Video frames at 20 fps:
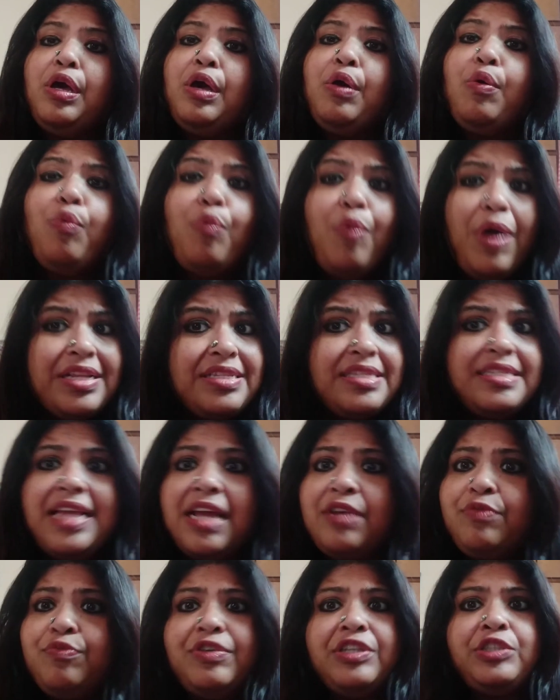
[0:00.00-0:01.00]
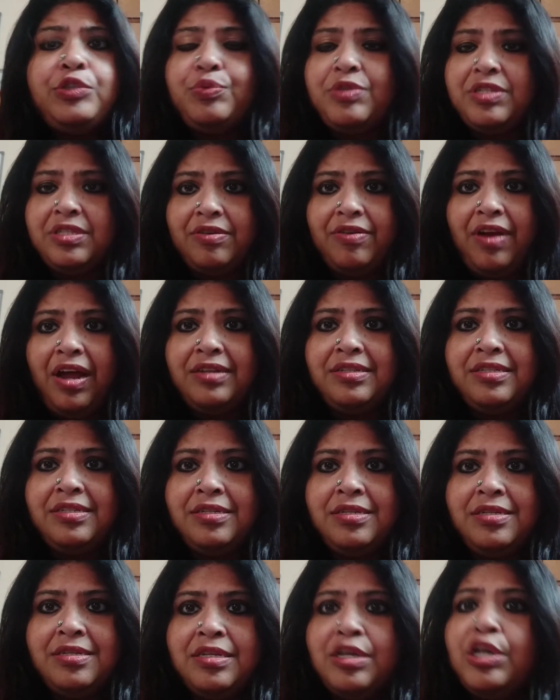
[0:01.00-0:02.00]
Once that wish was
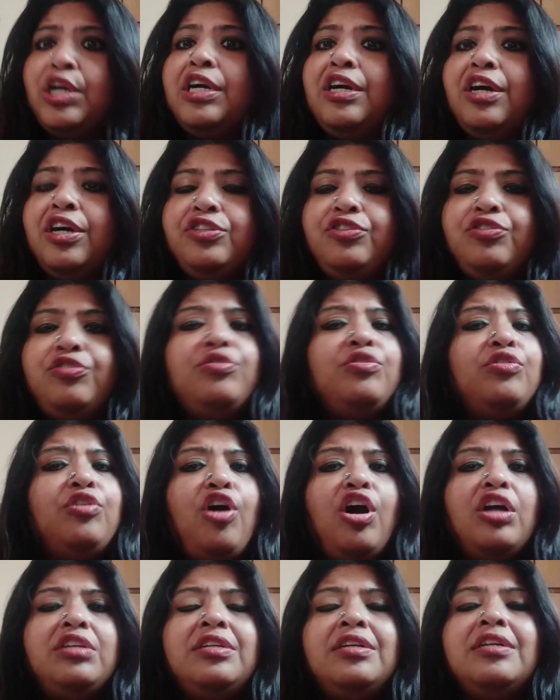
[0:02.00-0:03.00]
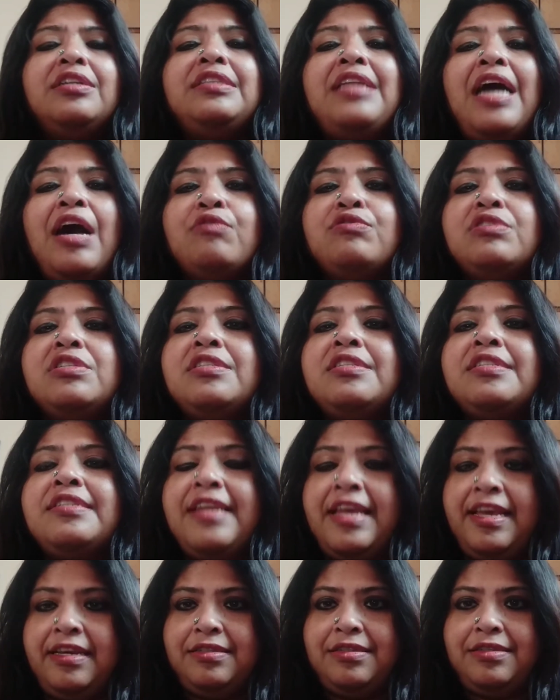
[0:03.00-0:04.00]
granted, Kadru got her 1,000
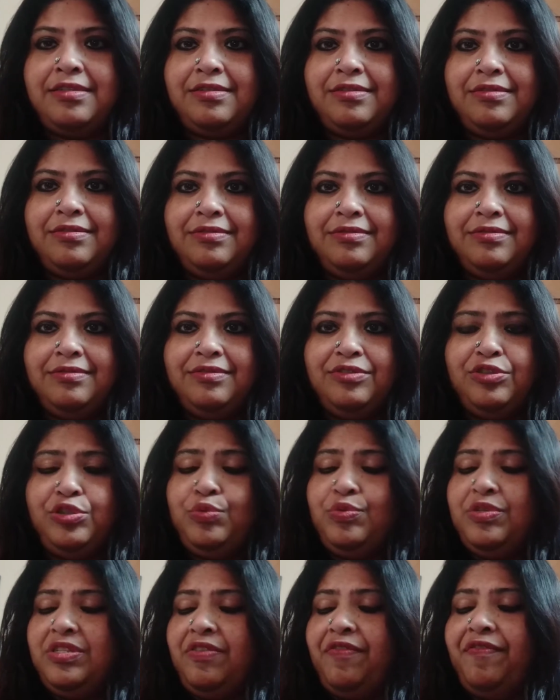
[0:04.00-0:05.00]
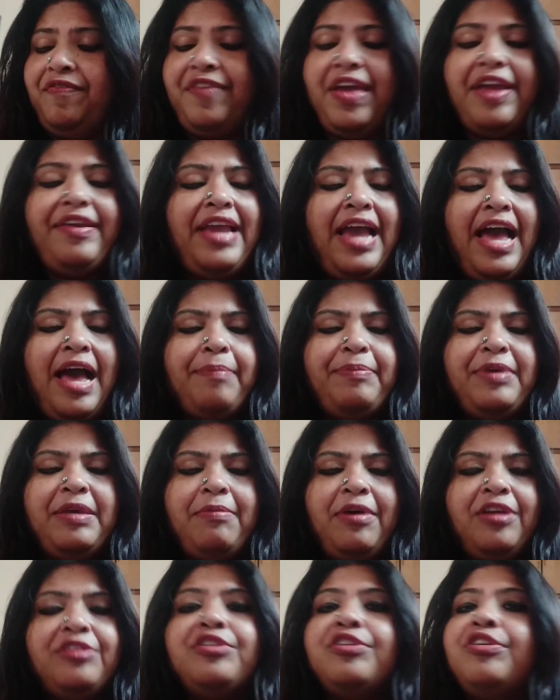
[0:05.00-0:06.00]
snakes. She was a very happy
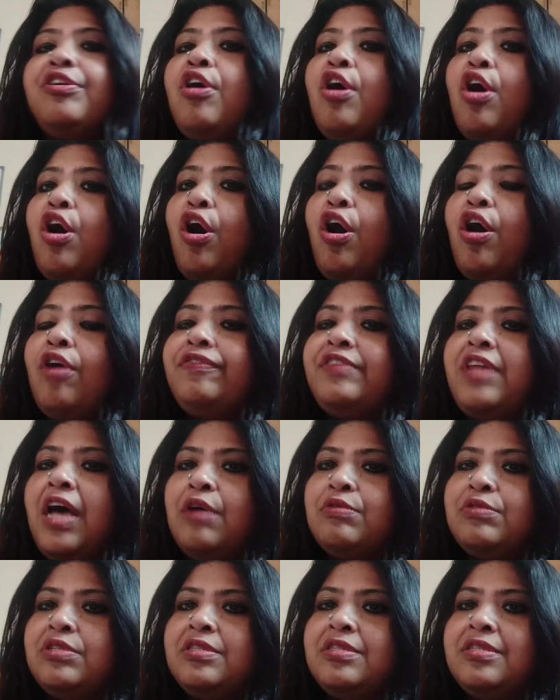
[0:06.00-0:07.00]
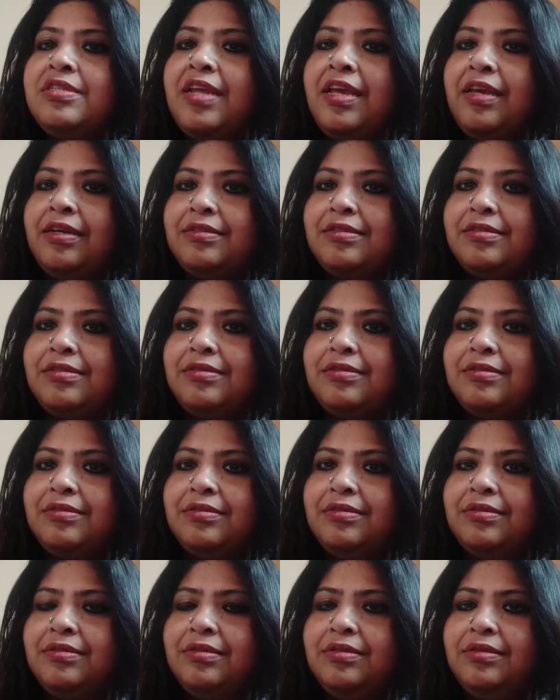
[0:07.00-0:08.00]
mother of 1,000 snakes.
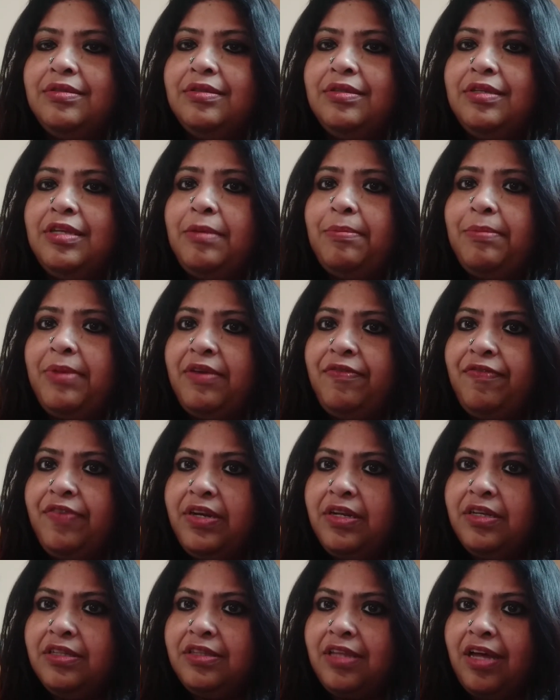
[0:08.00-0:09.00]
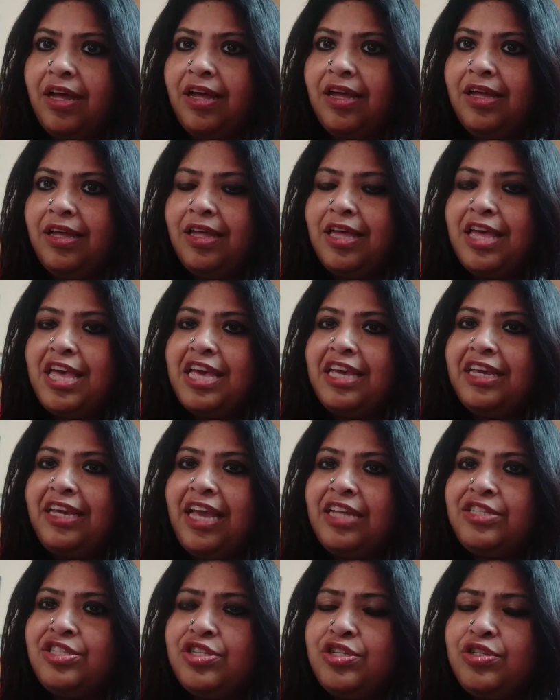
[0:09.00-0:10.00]
But Vinata
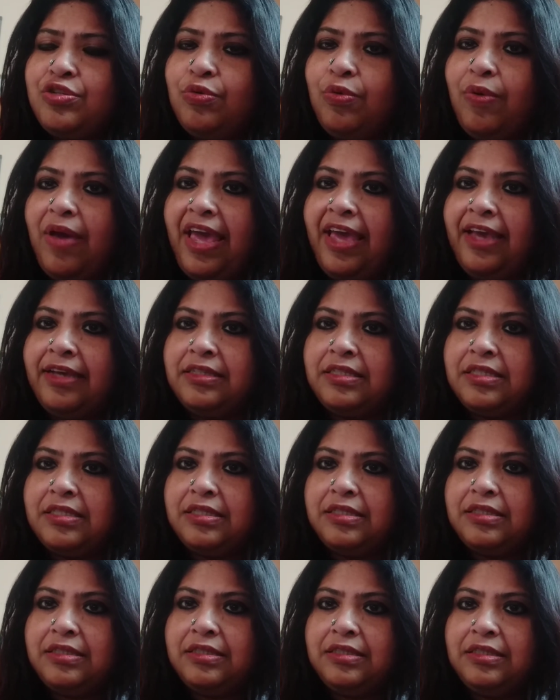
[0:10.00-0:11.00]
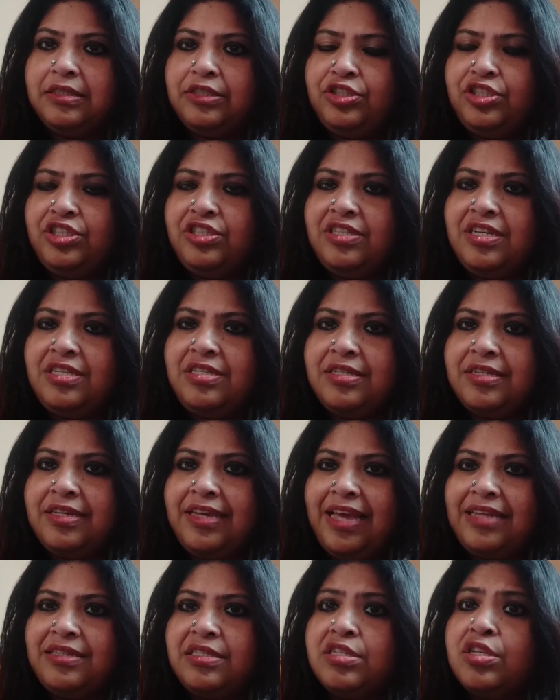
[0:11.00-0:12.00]
gets 2 eggs. She just
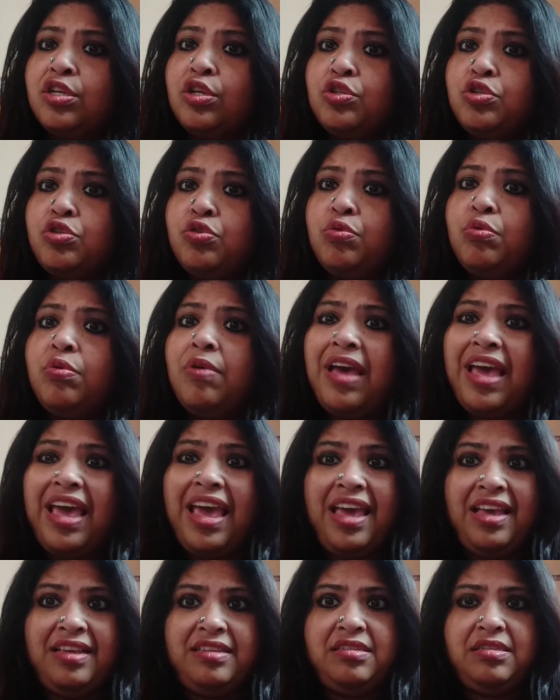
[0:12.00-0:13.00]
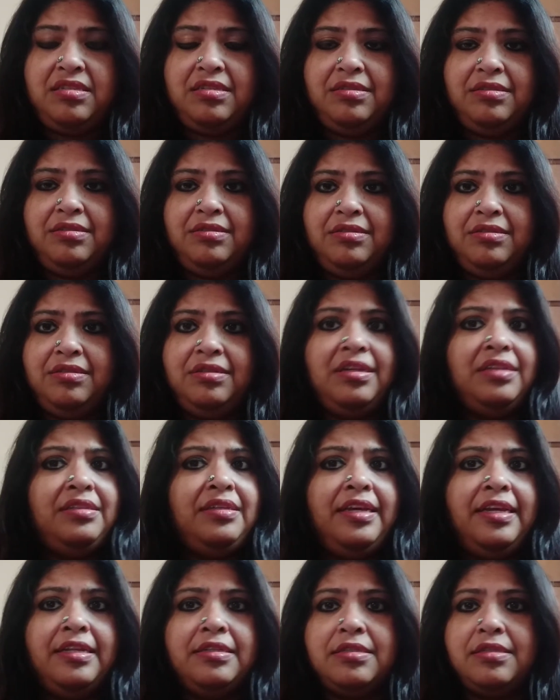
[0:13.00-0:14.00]
gets 2 eggs, nothing
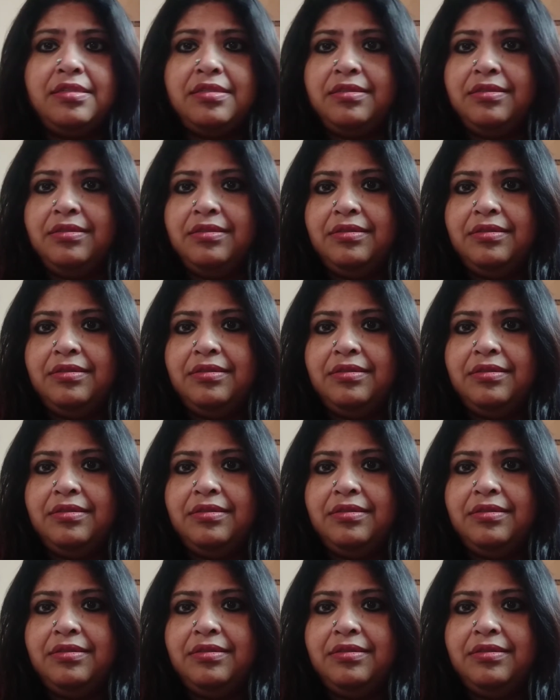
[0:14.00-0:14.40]
else.